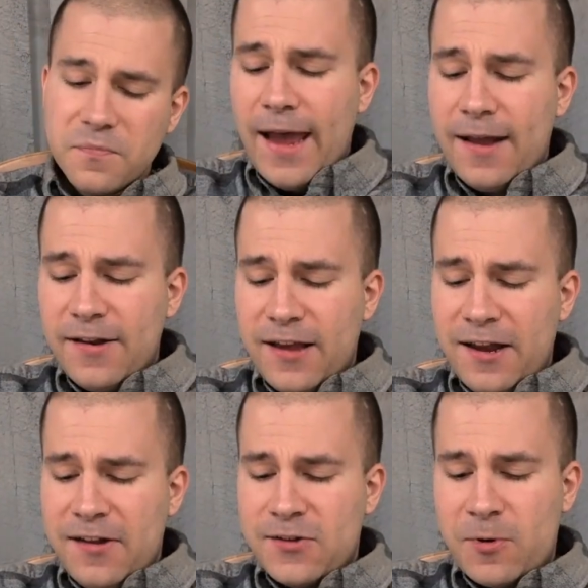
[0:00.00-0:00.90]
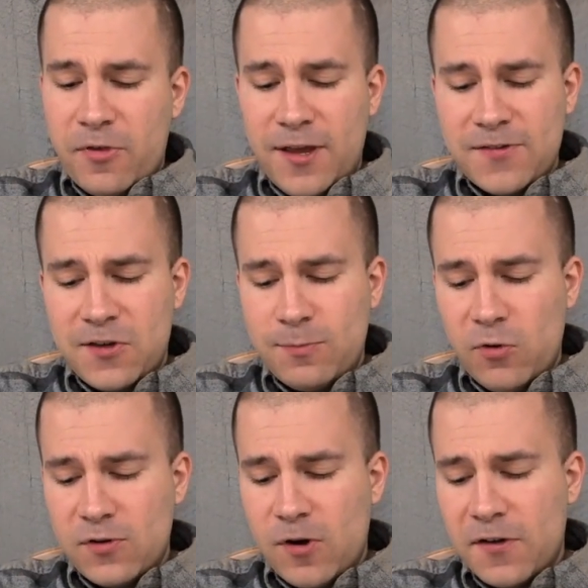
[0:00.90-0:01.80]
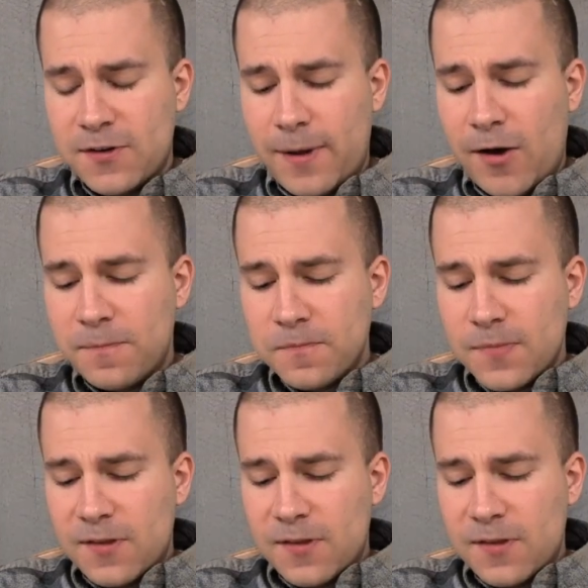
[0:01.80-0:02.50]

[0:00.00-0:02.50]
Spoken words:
And getting into some other things that this book talks about,